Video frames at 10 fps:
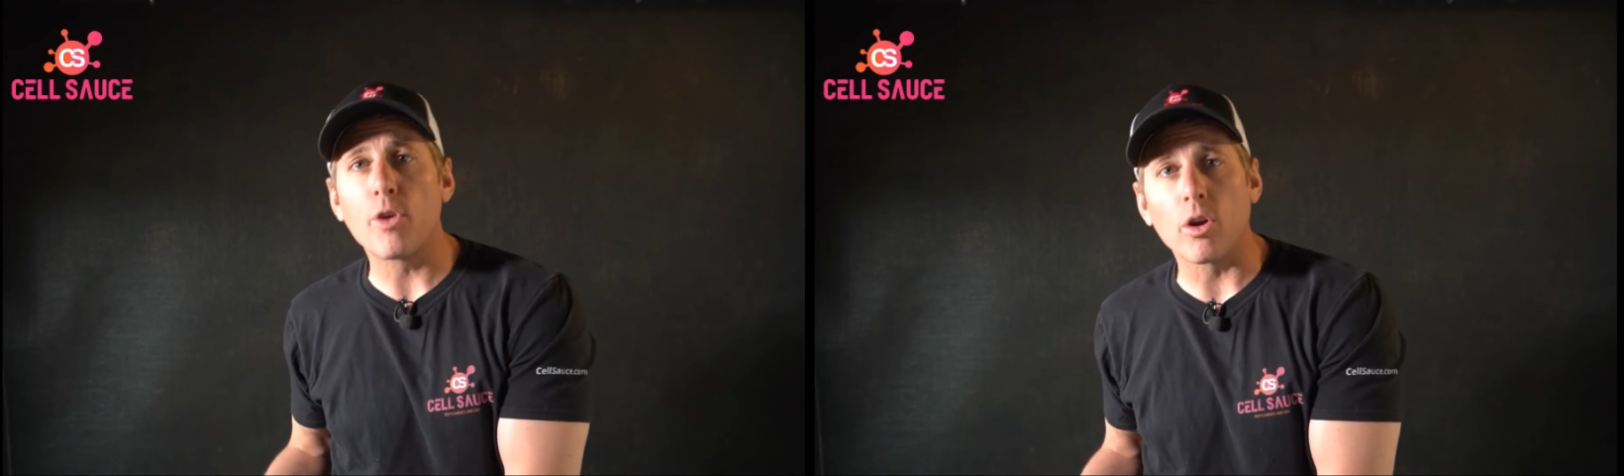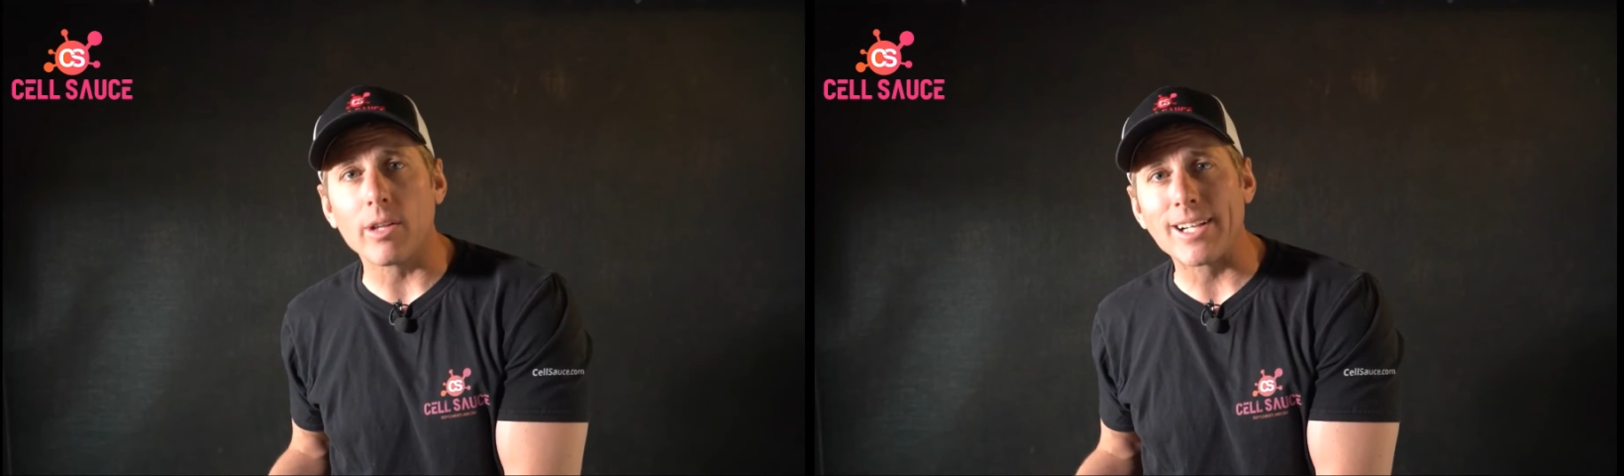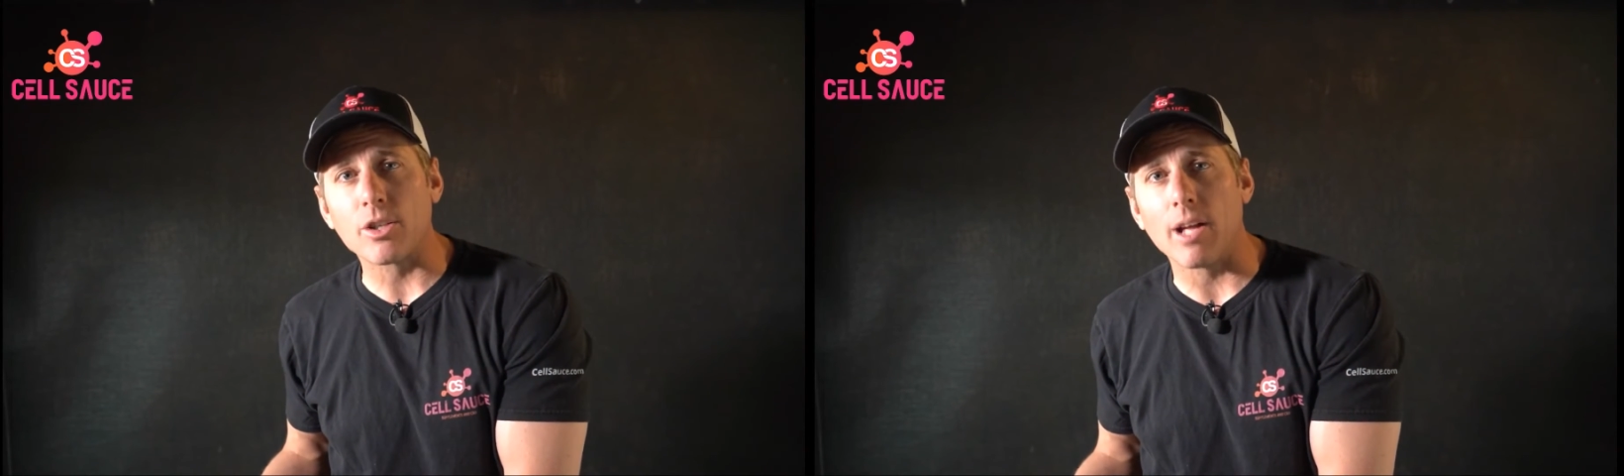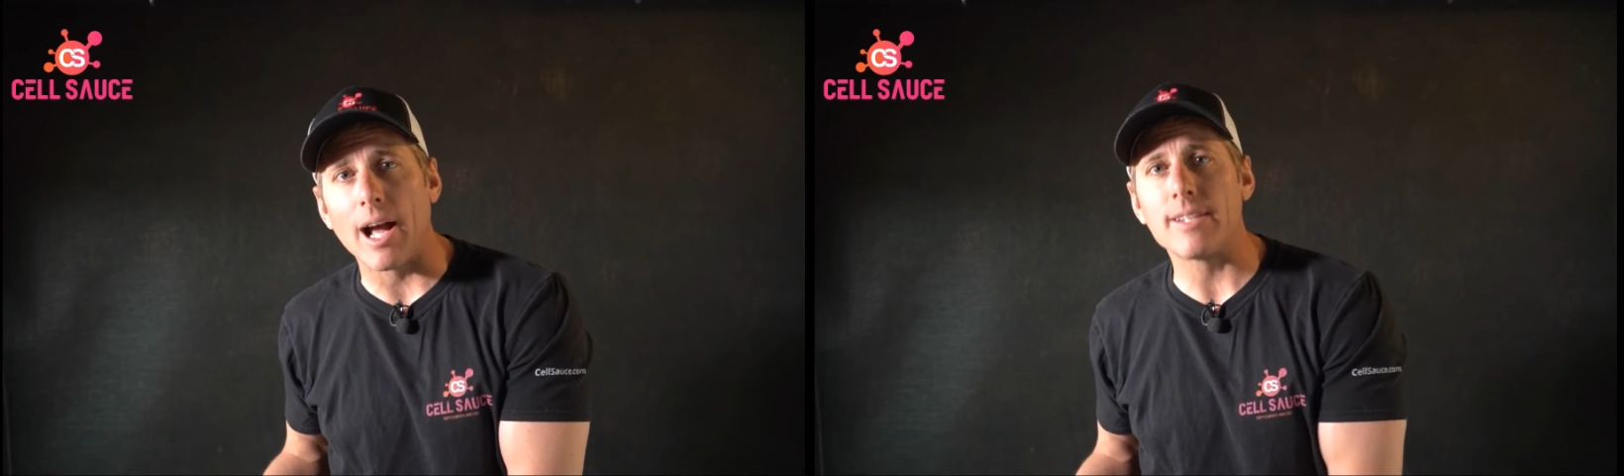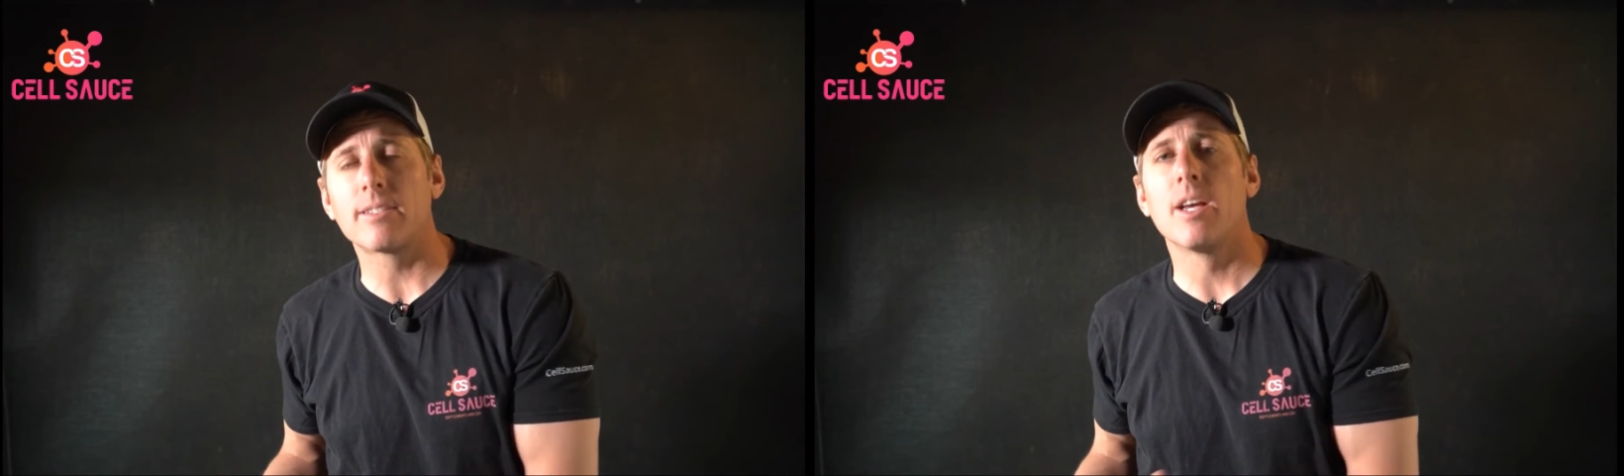your
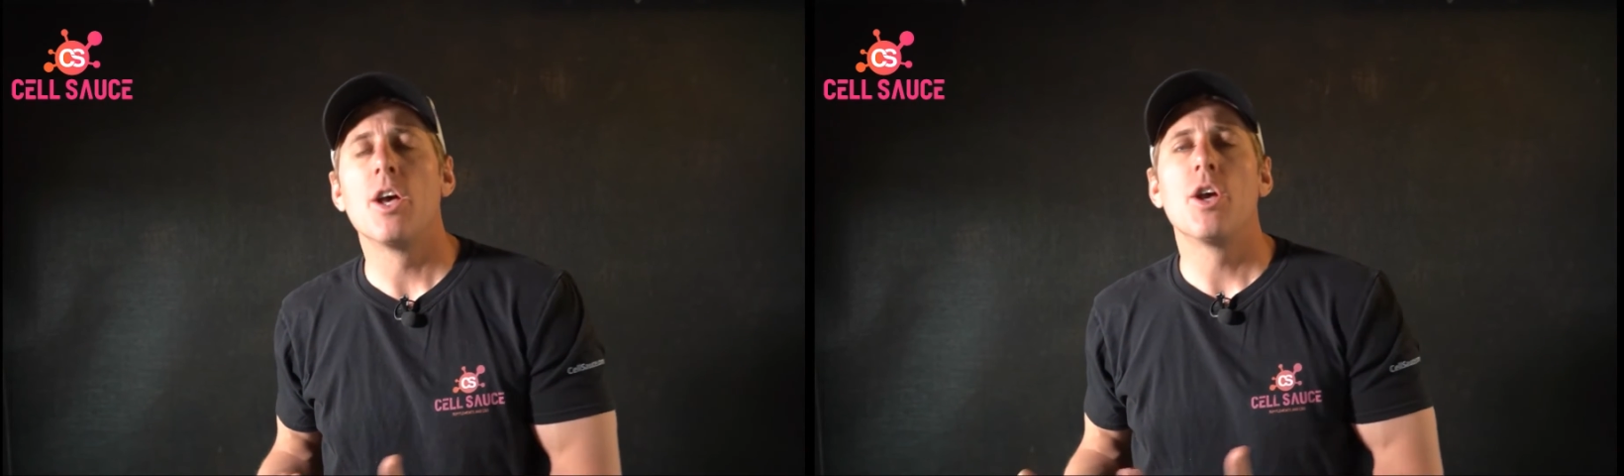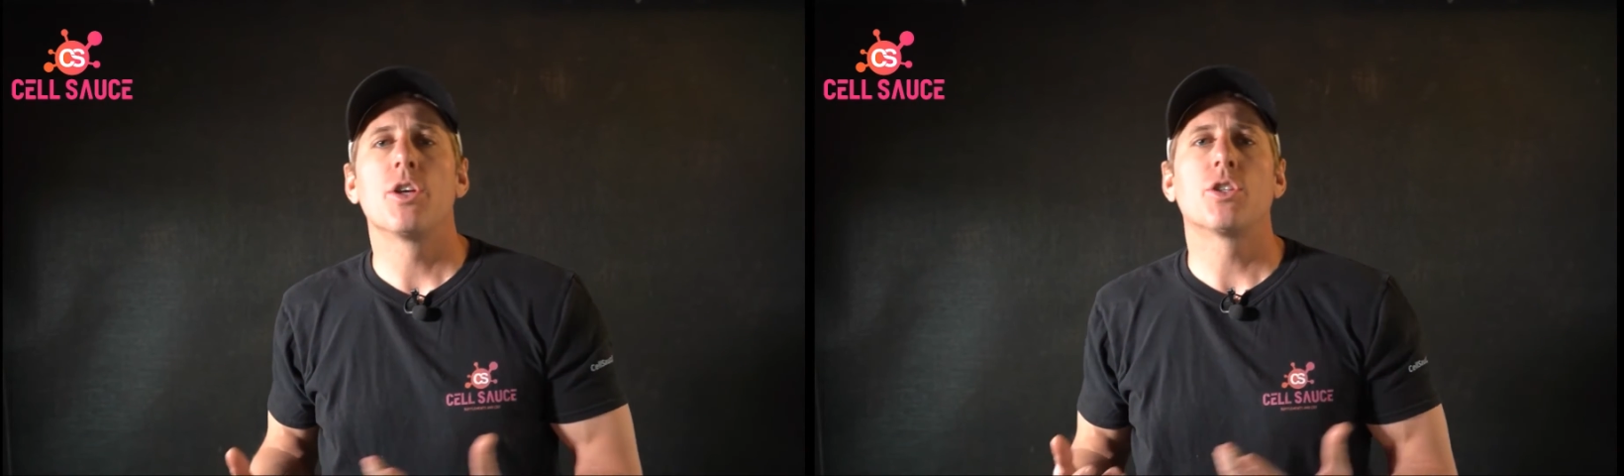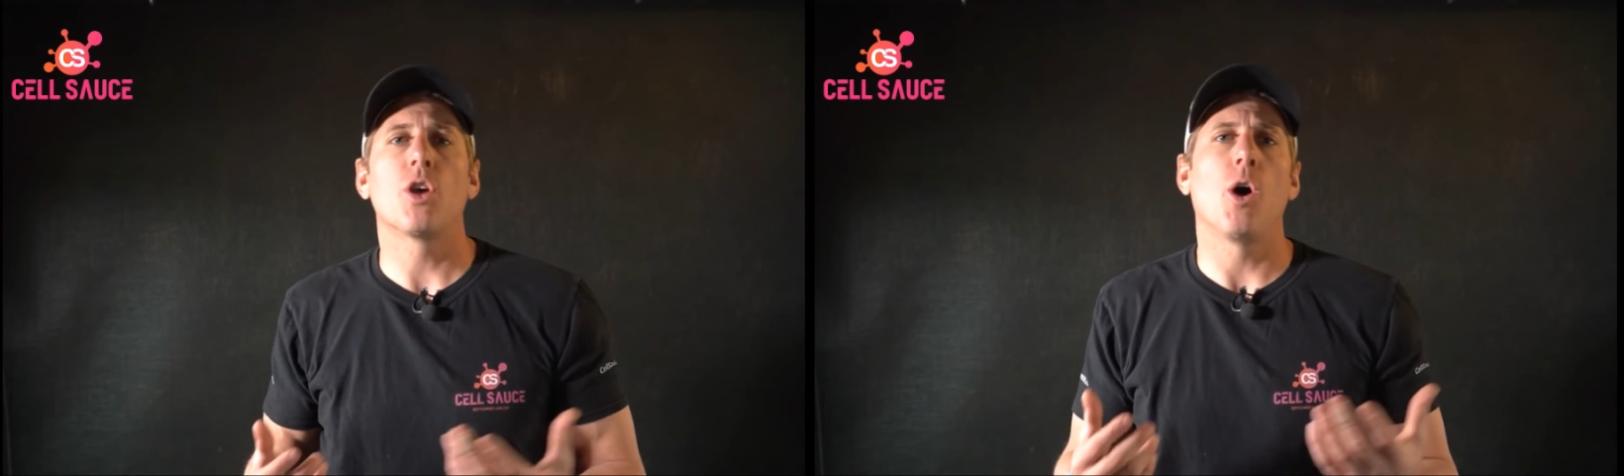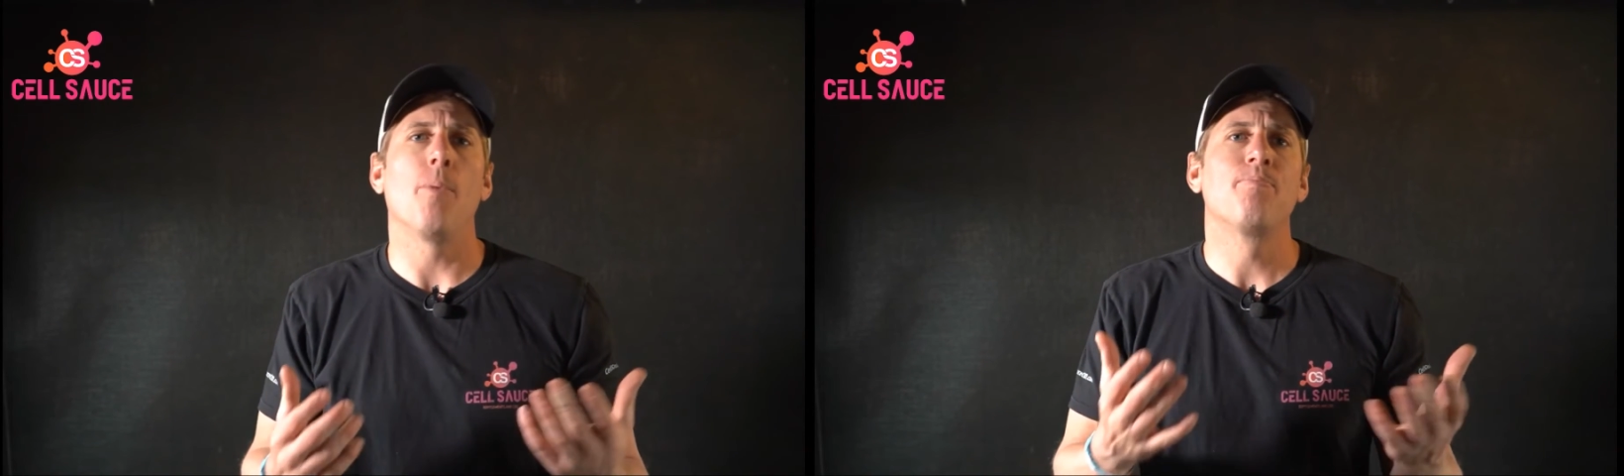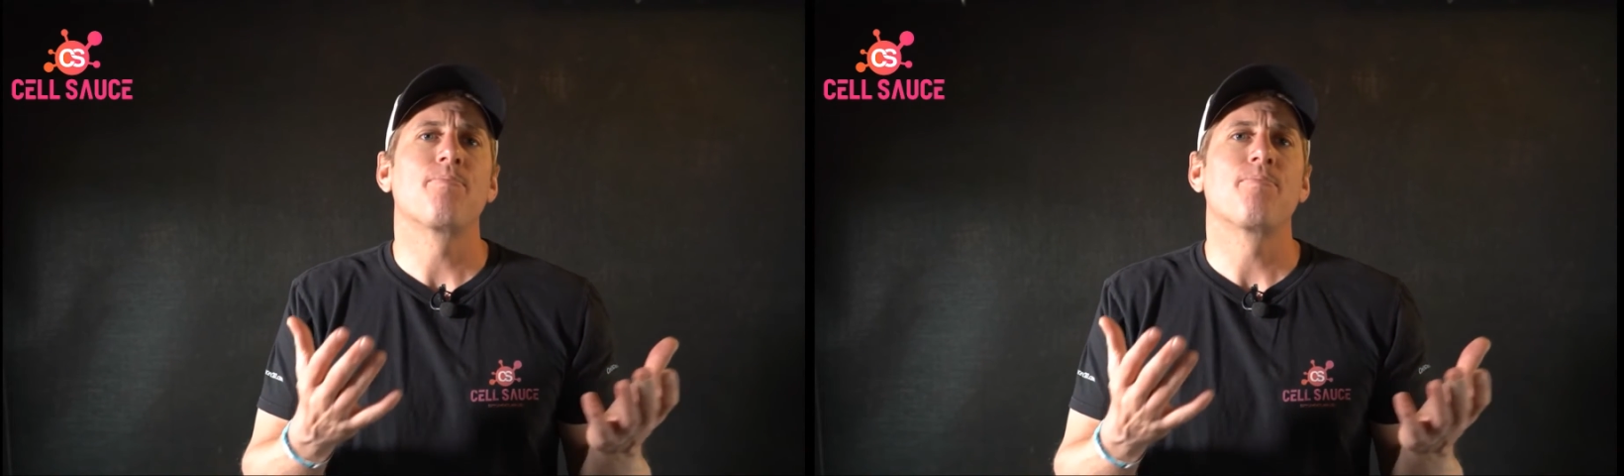electrolytes. So